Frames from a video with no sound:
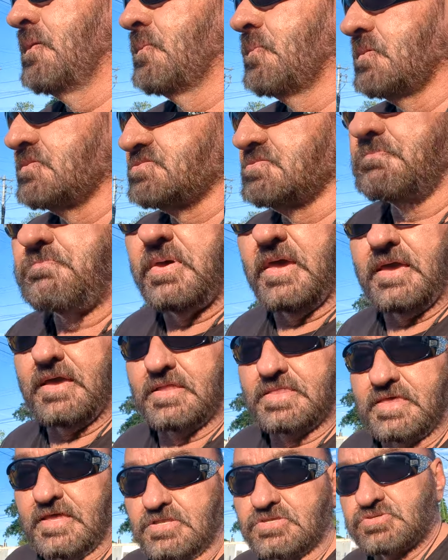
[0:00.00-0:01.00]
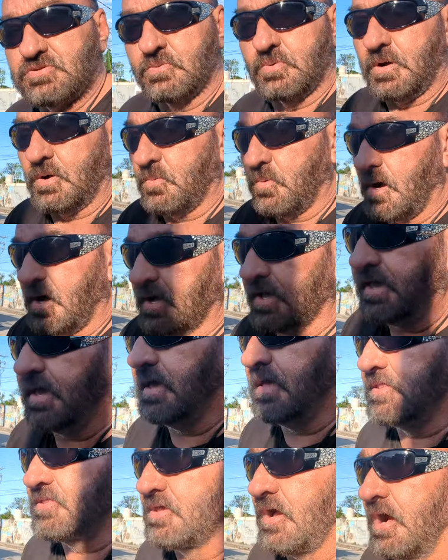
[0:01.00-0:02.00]
Wasn't paying attention while walking
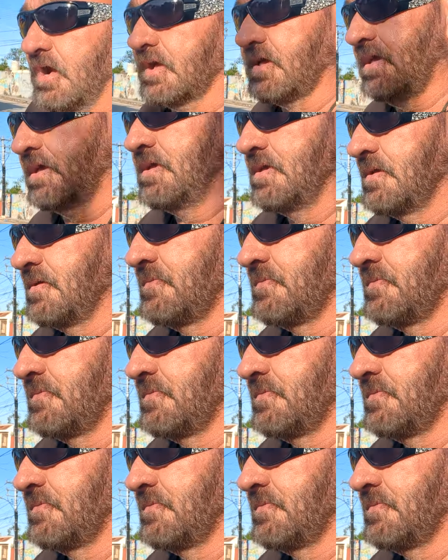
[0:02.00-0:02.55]
and talking.